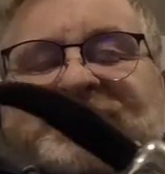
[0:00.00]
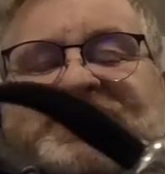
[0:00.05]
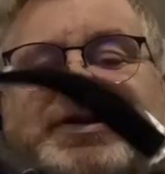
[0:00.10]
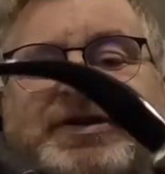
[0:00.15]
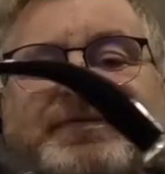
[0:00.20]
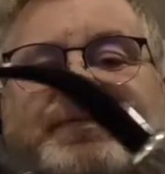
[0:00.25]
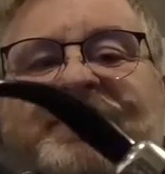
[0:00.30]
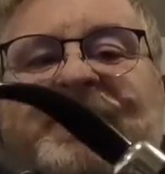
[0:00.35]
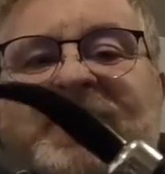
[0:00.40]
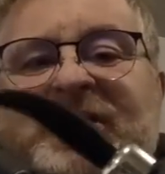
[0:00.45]

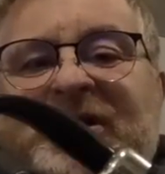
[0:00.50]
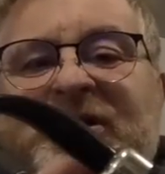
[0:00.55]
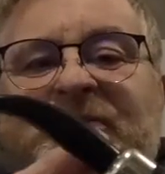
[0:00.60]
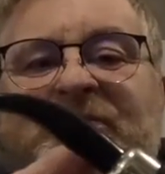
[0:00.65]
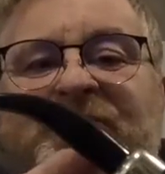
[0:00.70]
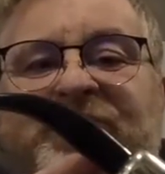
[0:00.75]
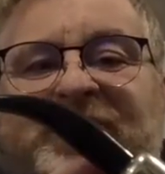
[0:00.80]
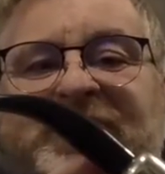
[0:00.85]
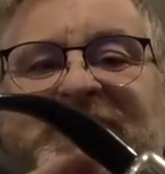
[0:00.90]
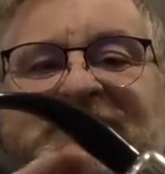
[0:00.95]
in,
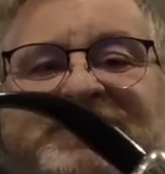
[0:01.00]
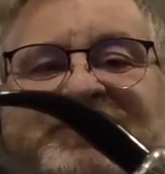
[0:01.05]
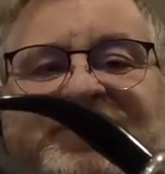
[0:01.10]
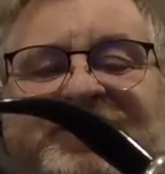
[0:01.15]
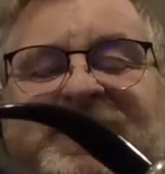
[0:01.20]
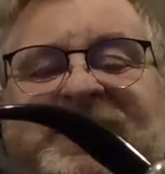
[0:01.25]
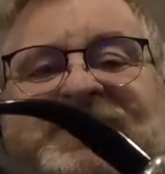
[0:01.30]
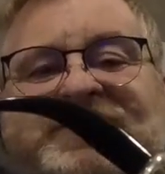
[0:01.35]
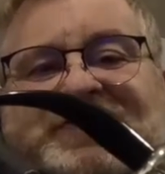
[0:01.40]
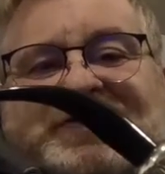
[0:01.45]
but it's
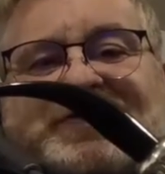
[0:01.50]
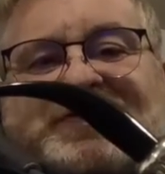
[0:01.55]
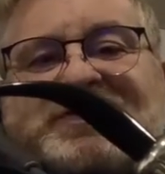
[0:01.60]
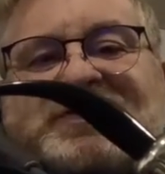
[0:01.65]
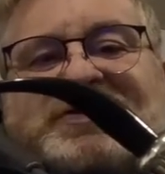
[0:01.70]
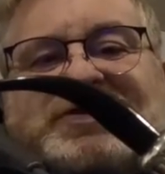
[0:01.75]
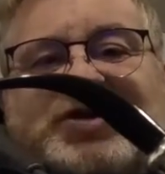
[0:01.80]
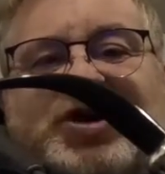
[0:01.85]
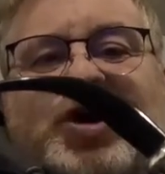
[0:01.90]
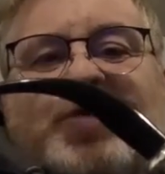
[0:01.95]

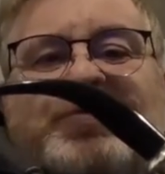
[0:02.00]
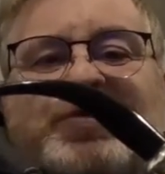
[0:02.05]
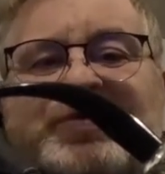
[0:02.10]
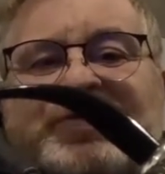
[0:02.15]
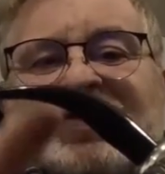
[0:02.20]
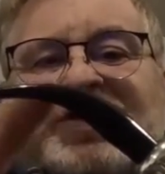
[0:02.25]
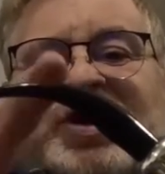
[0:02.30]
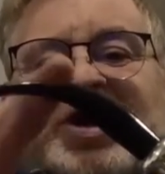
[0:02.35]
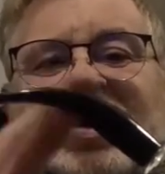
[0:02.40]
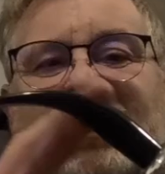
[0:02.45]
normally with
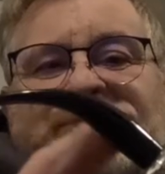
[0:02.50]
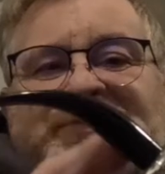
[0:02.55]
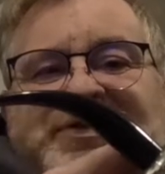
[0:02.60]
an army